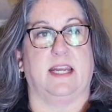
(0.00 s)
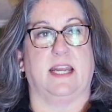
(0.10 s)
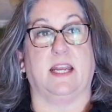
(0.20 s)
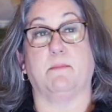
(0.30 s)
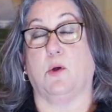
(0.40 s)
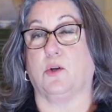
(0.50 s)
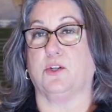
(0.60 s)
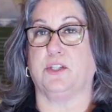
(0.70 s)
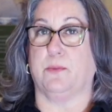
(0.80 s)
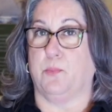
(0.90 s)
In
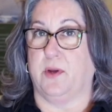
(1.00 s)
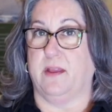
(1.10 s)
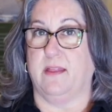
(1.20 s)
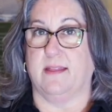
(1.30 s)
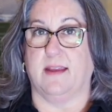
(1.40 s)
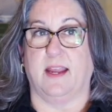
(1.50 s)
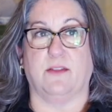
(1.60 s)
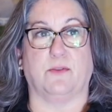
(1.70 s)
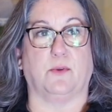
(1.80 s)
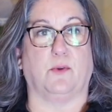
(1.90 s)
partnership with
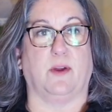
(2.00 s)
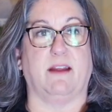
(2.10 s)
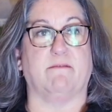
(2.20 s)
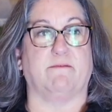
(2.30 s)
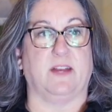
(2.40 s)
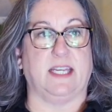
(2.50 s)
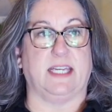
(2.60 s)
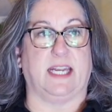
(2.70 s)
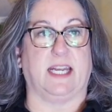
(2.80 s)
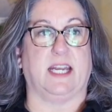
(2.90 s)
and through grant
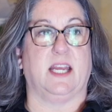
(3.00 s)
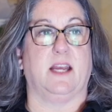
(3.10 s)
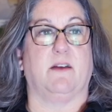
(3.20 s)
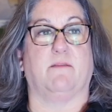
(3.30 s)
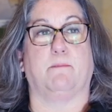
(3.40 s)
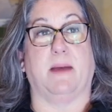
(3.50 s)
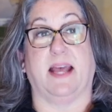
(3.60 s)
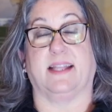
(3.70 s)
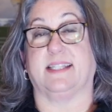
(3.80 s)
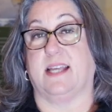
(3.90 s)
funding
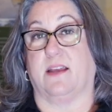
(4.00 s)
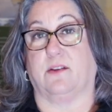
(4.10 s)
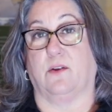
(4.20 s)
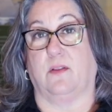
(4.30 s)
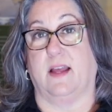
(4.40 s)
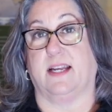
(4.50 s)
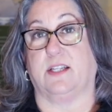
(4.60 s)
by the South Carolina